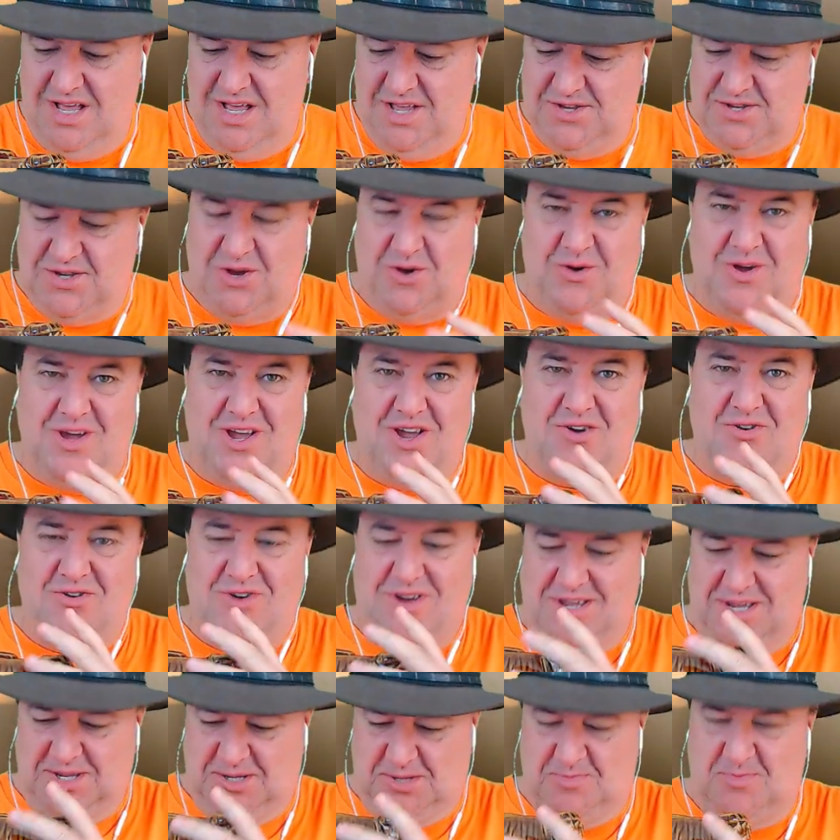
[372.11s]
So here
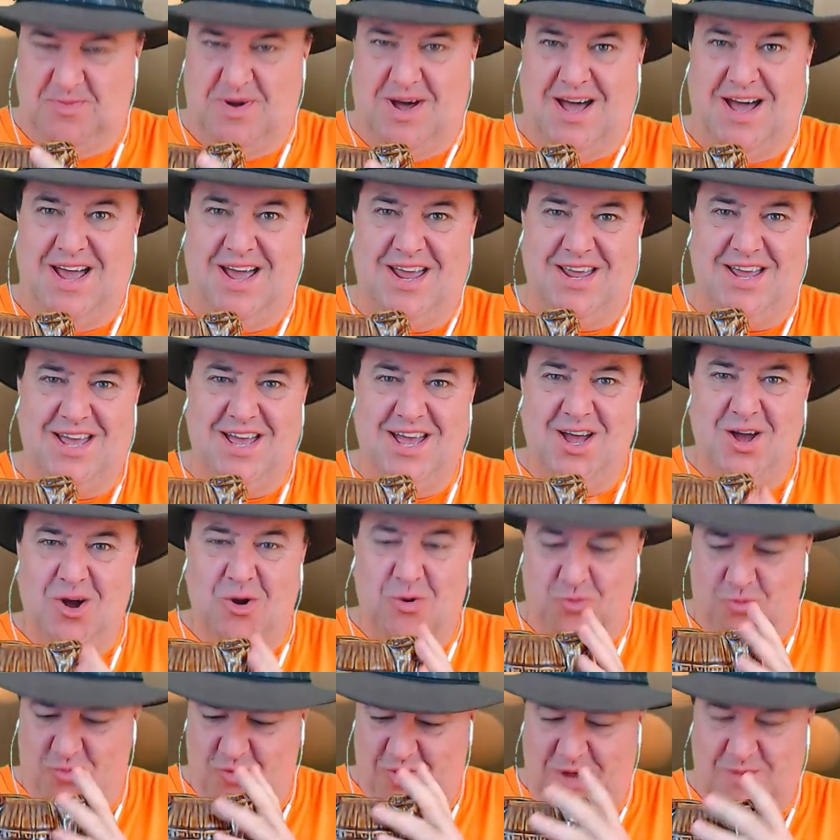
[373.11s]
is my
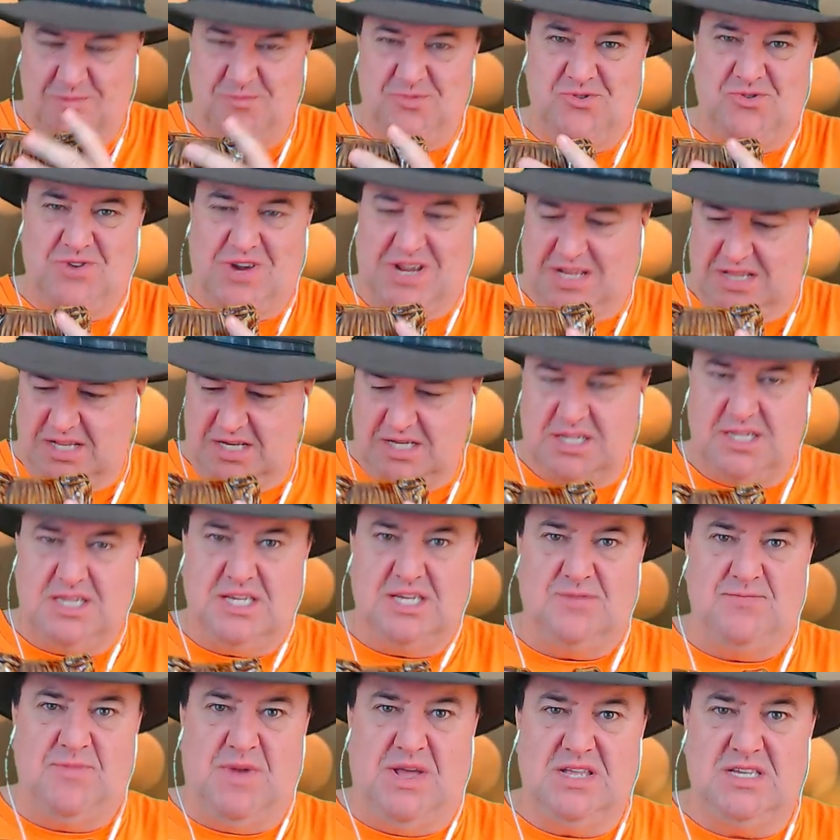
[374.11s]
rum drink. Look at this,
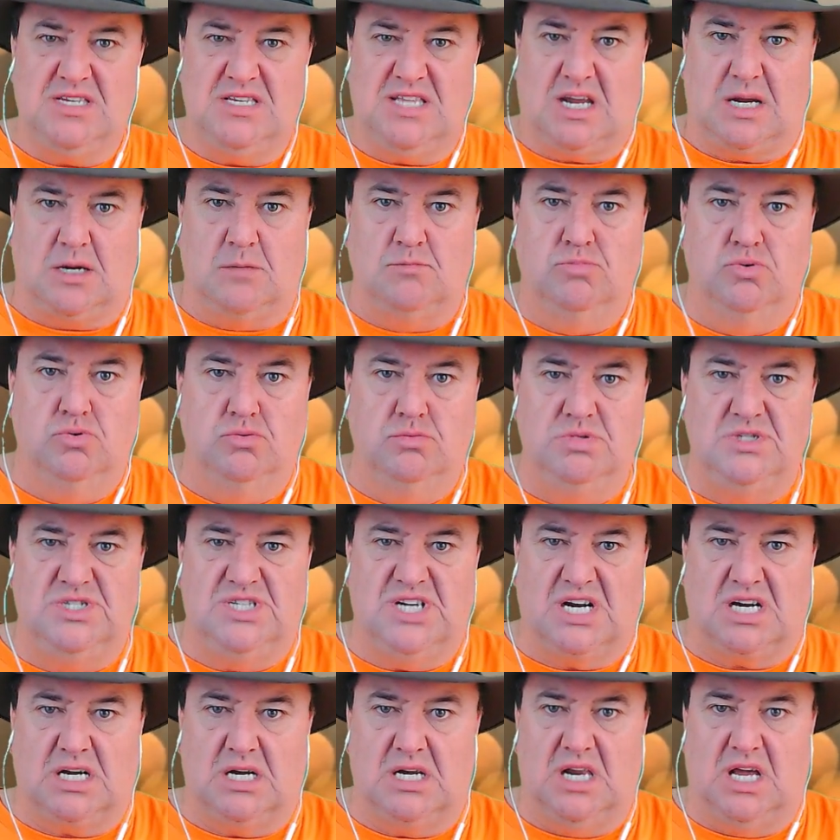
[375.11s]
man. It's like boom,
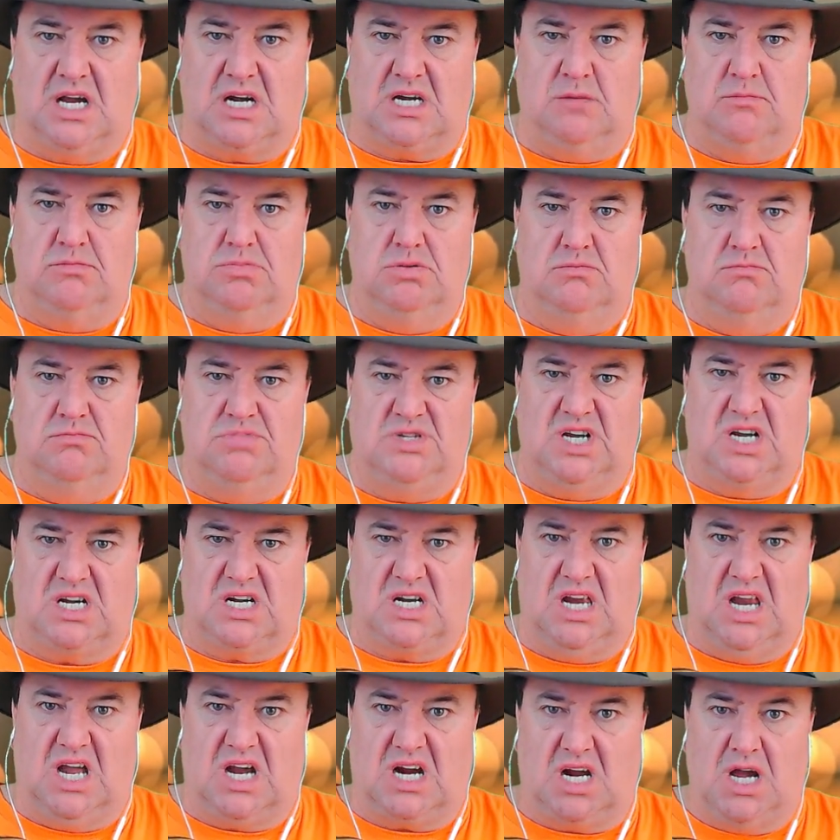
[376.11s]
chakalaka, boom,
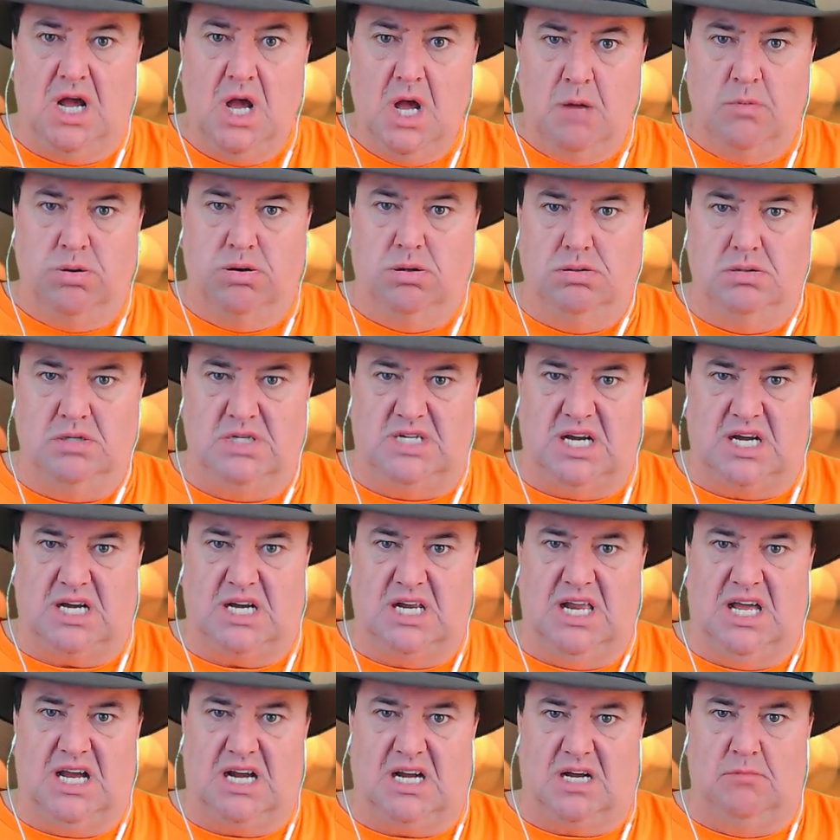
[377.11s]
chakalaka, boom,
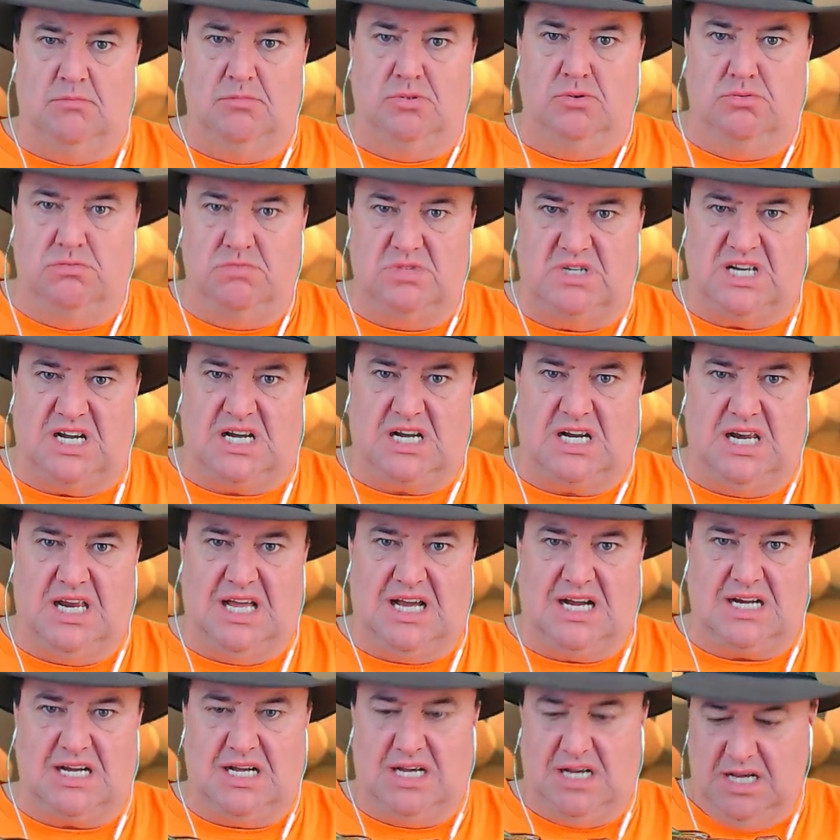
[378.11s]
chakalaka, boom,
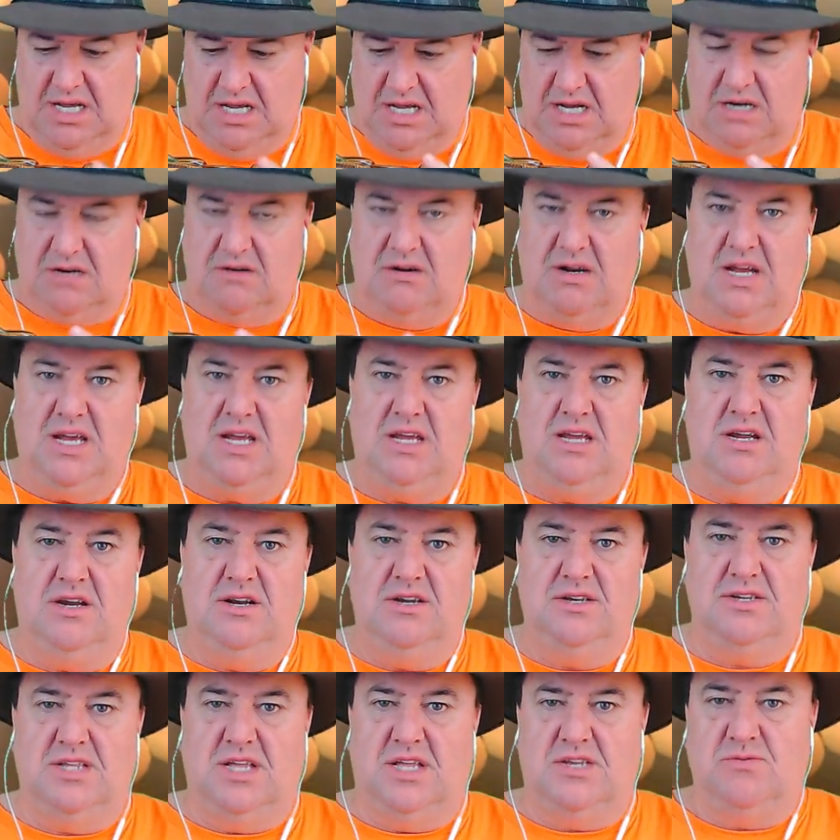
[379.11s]
chakalaka right here.
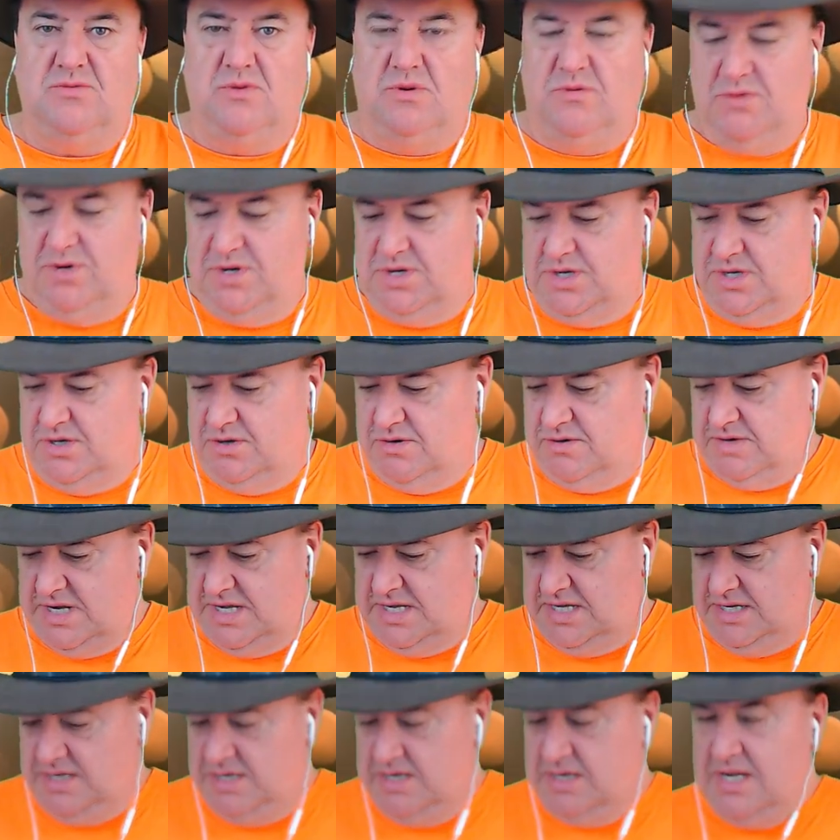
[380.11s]
So that's what we're doing right
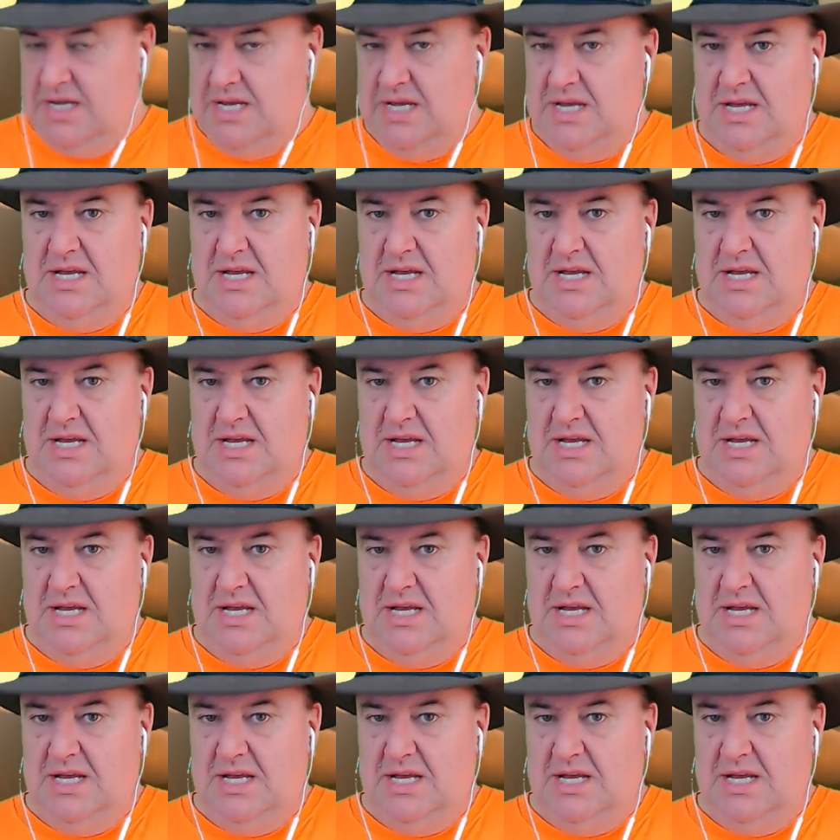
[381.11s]
here.